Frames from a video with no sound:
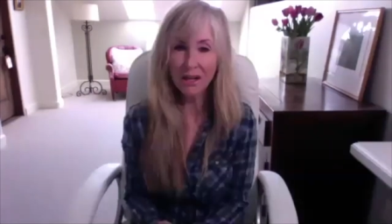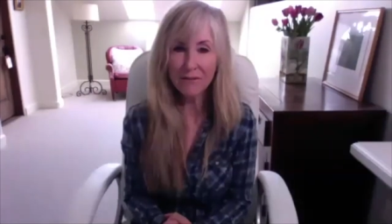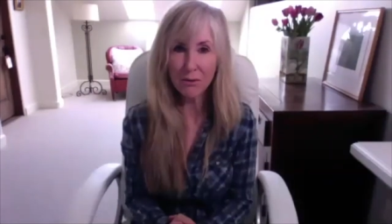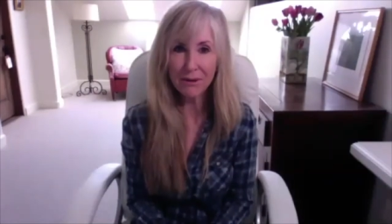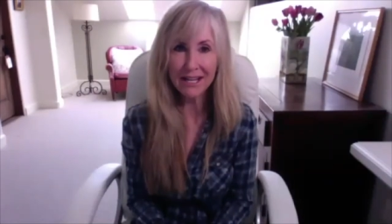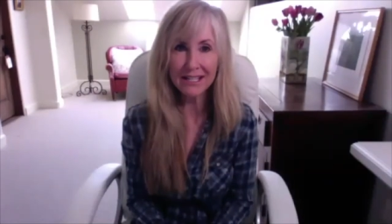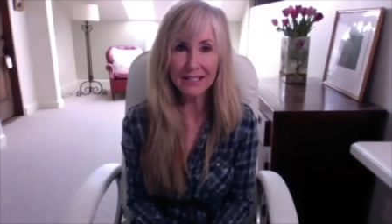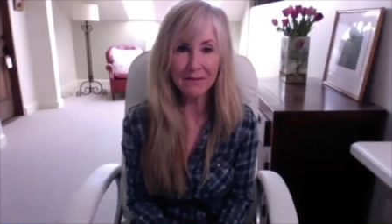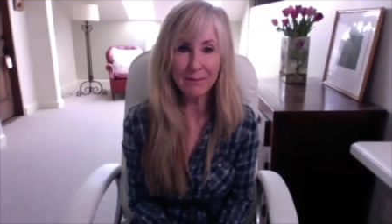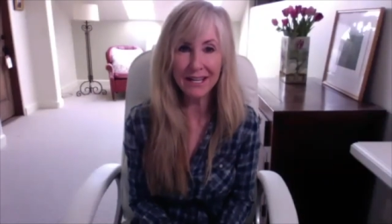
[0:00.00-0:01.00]
of our plans
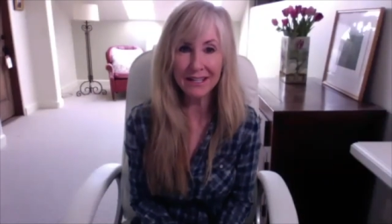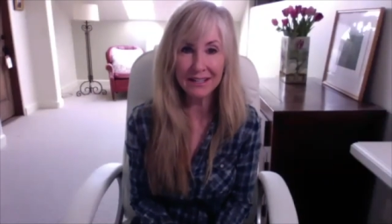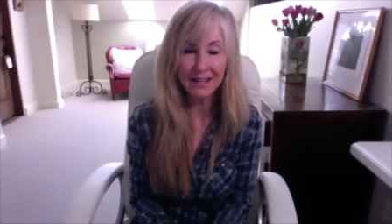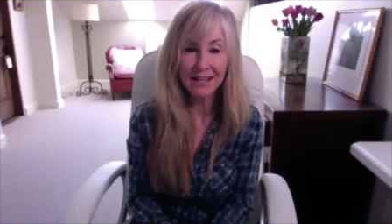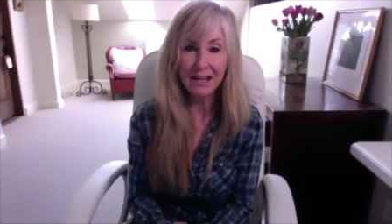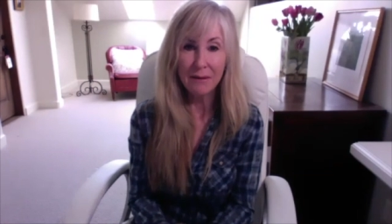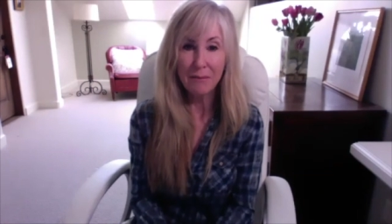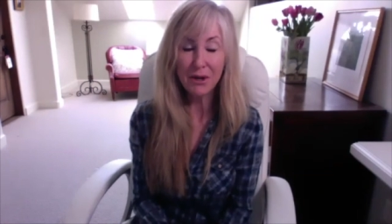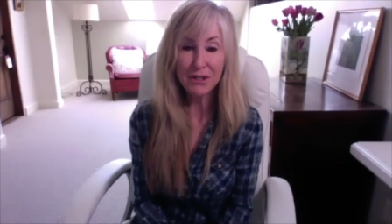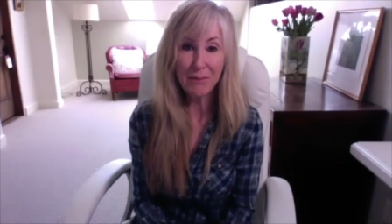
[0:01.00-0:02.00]
have been
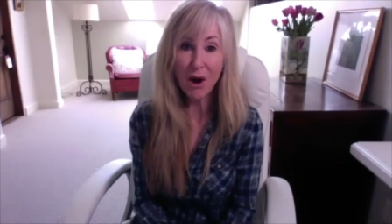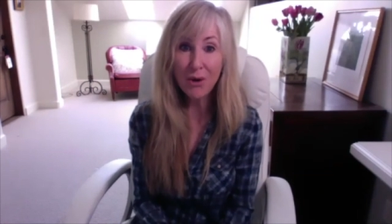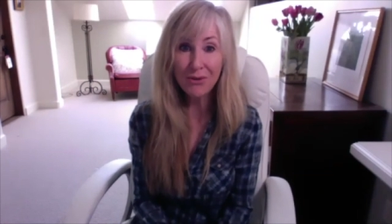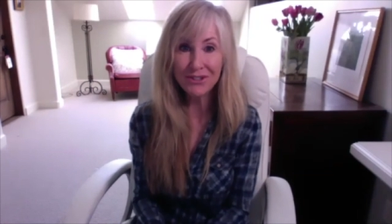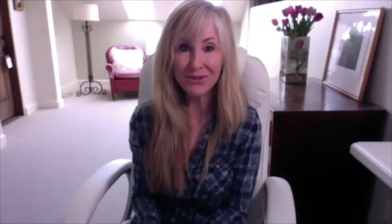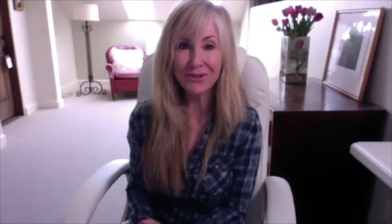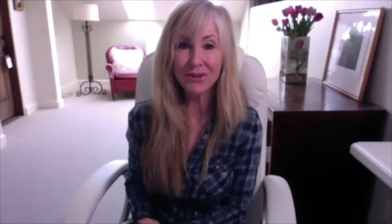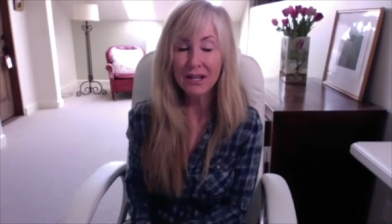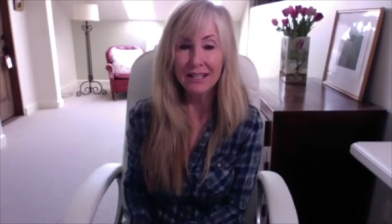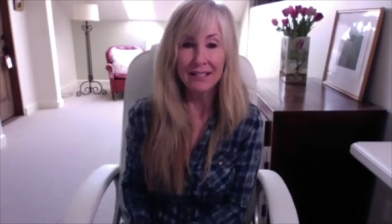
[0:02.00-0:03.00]
postponed or
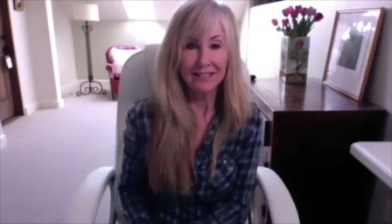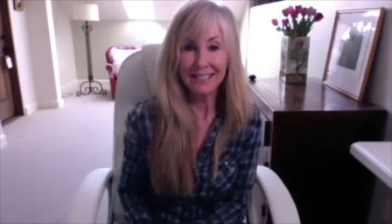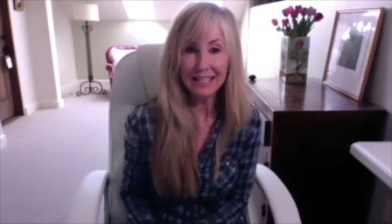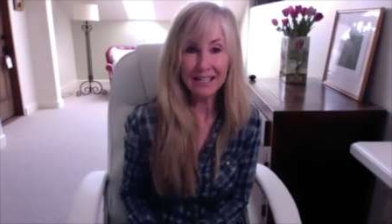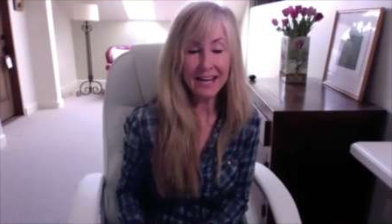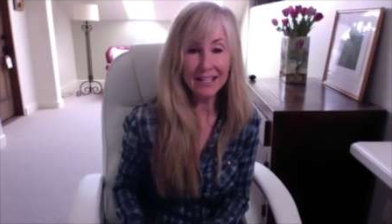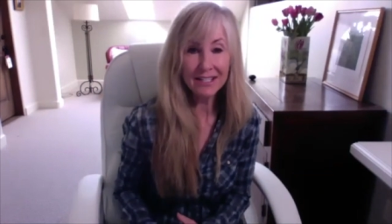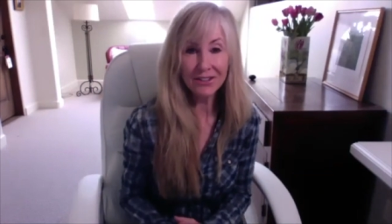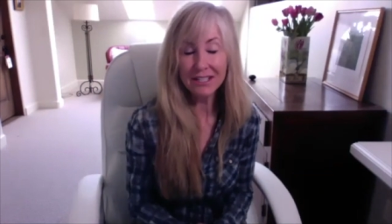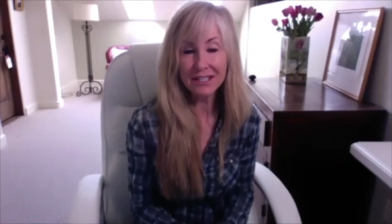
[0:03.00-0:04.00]

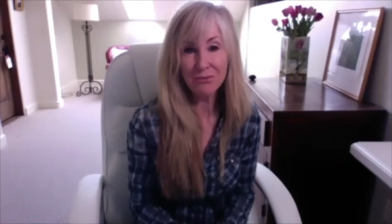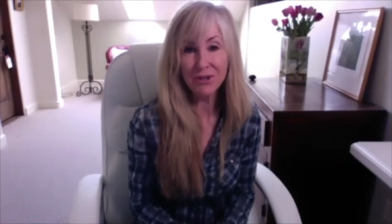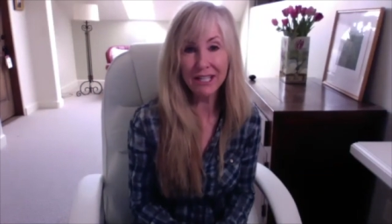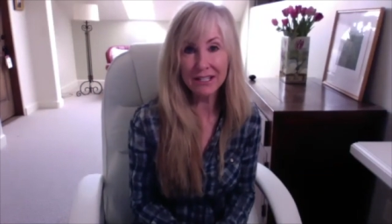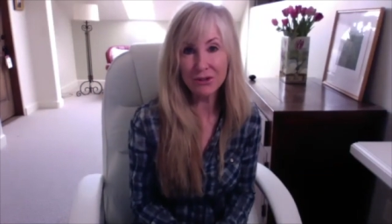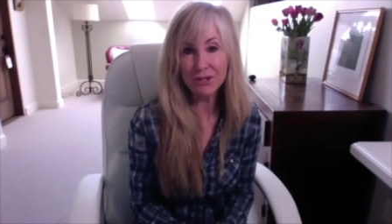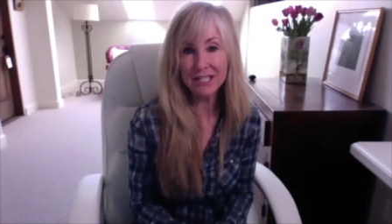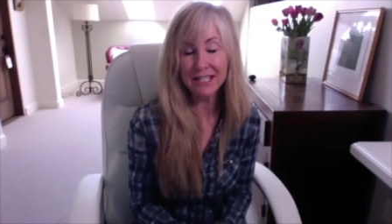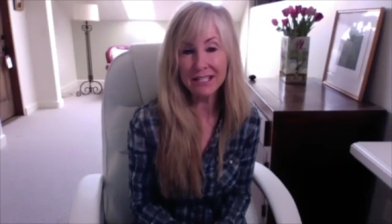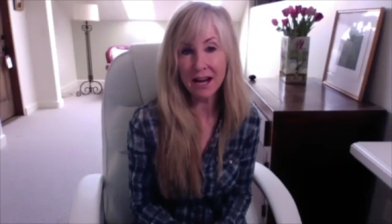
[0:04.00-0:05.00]
canceled. It's a really
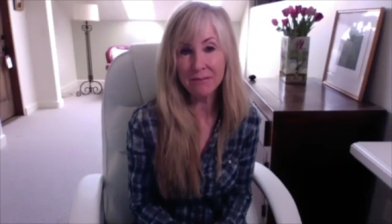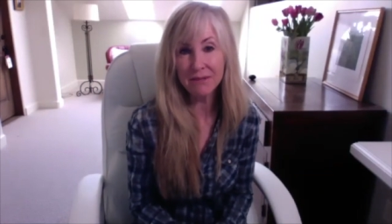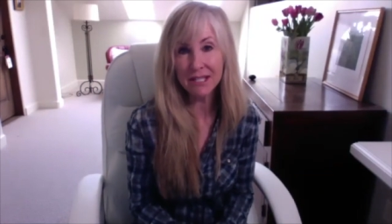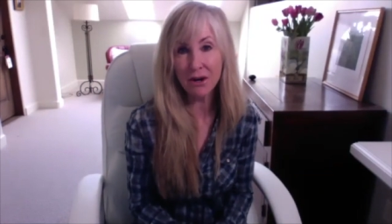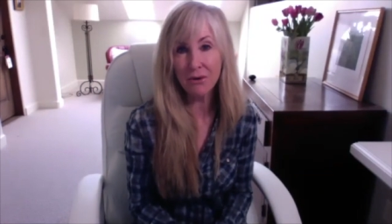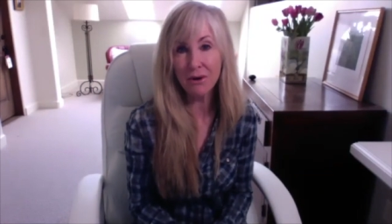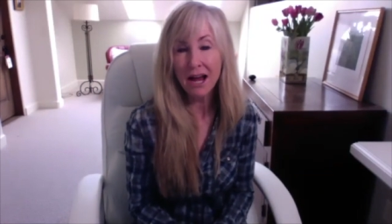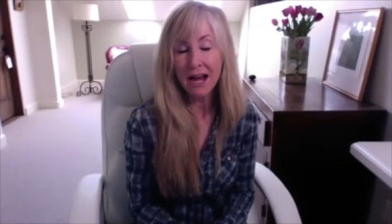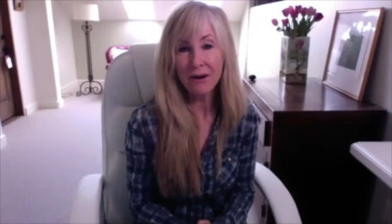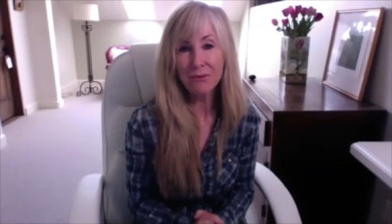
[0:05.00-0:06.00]
interesting time. So
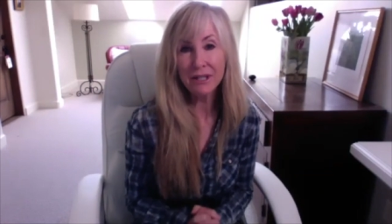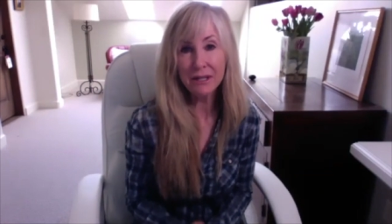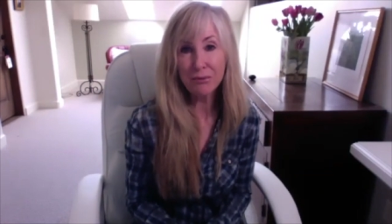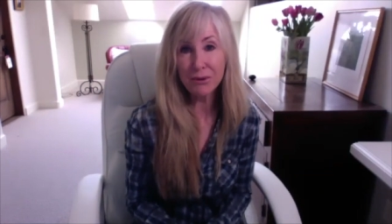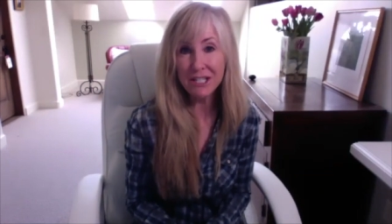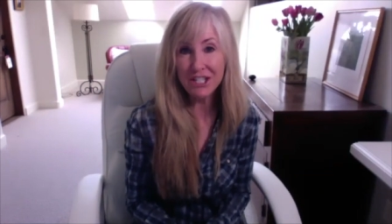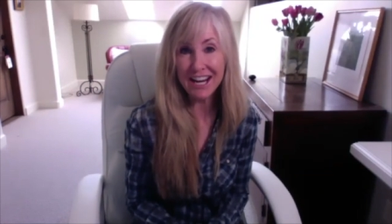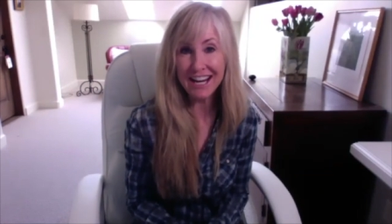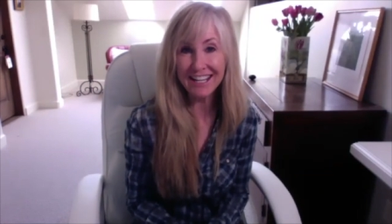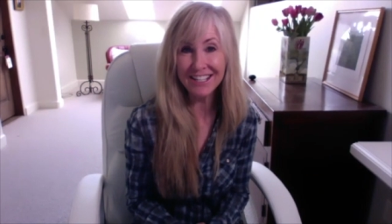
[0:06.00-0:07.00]
I really
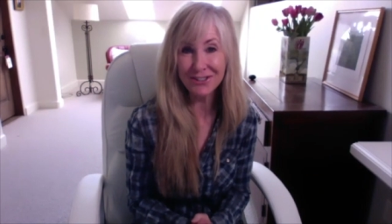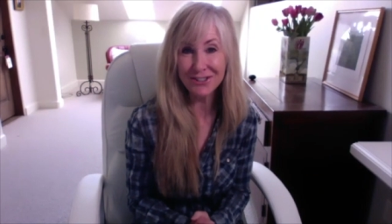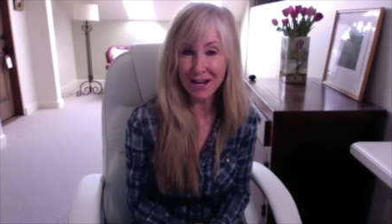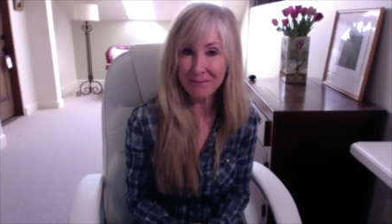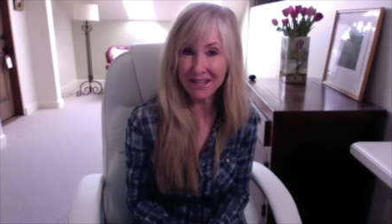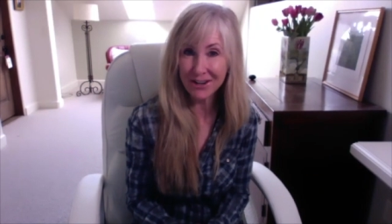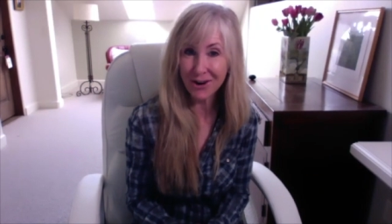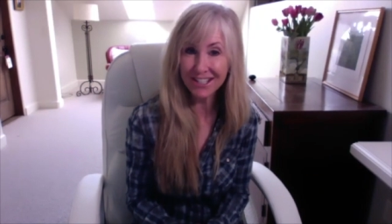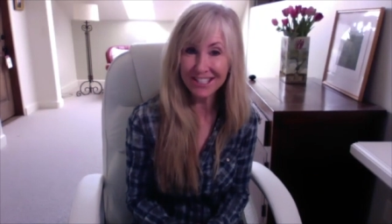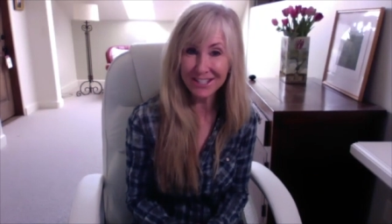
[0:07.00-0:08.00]
appreciate your time here
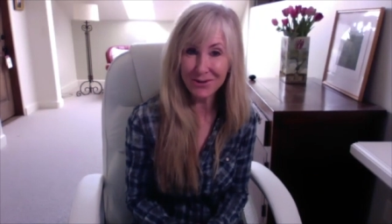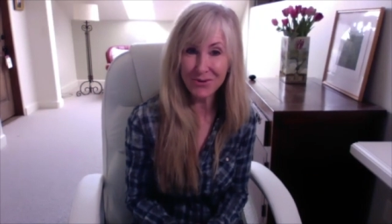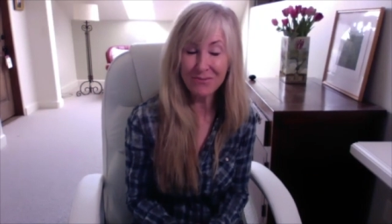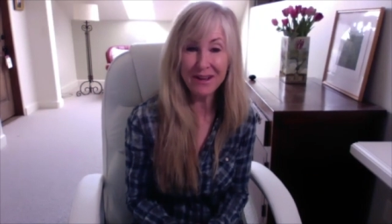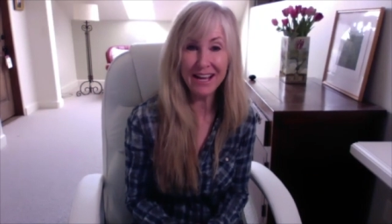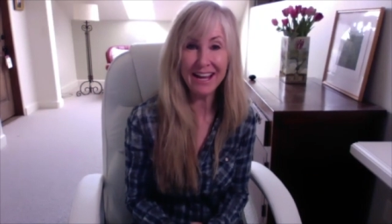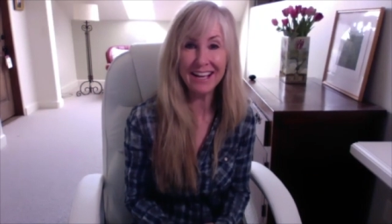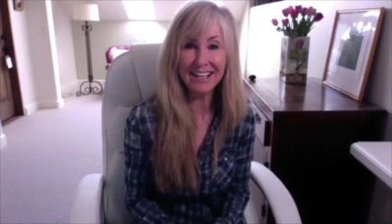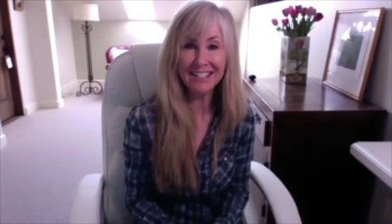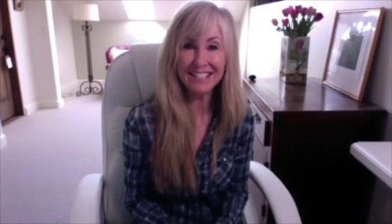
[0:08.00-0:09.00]
on Zoom,
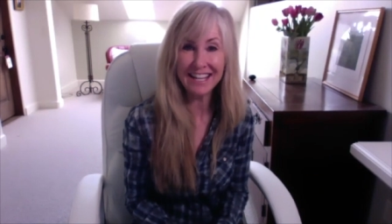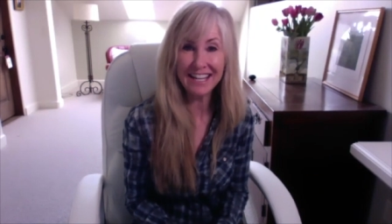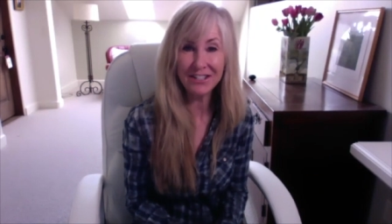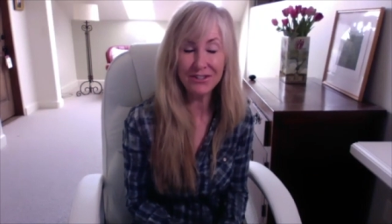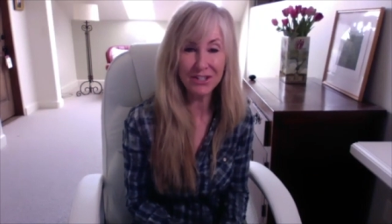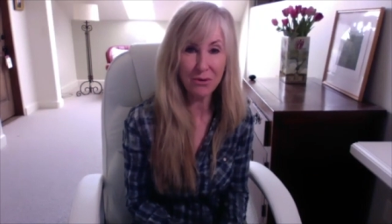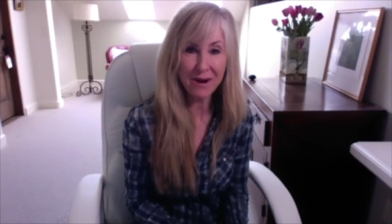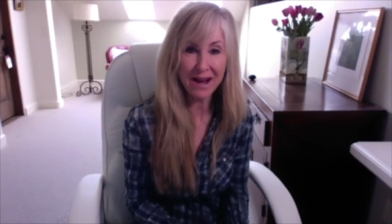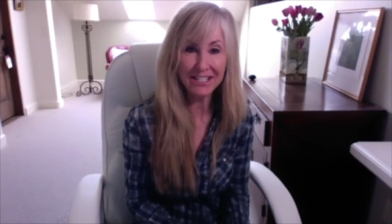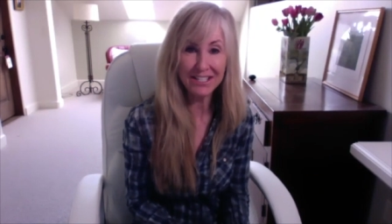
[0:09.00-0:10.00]
and thank you so
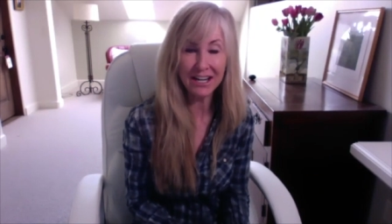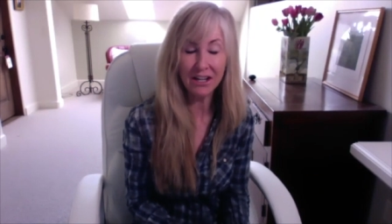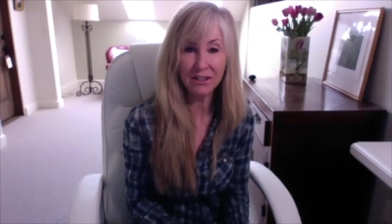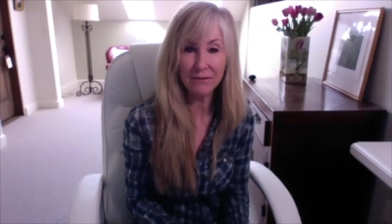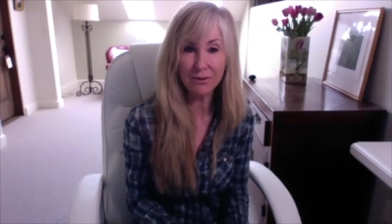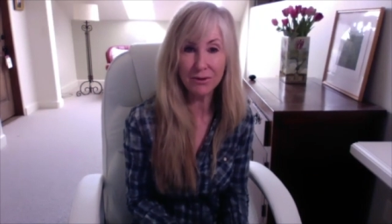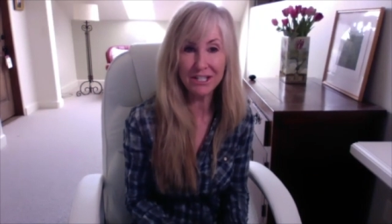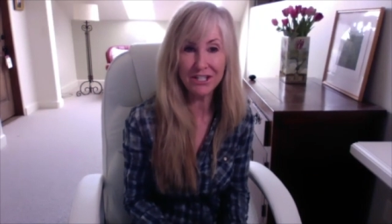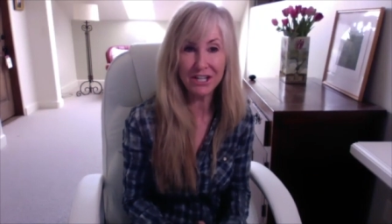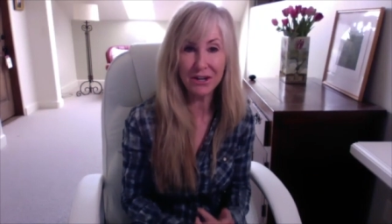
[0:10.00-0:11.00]
much. And I'll look forward to
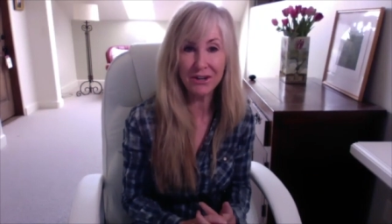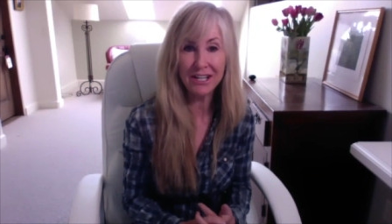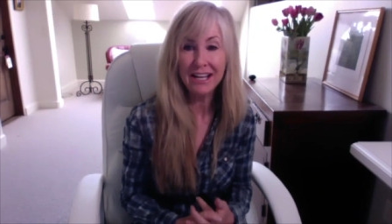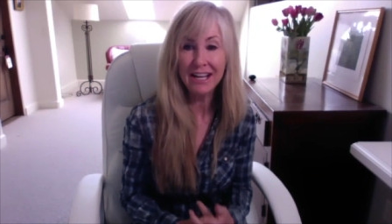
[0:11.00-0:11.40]
sharing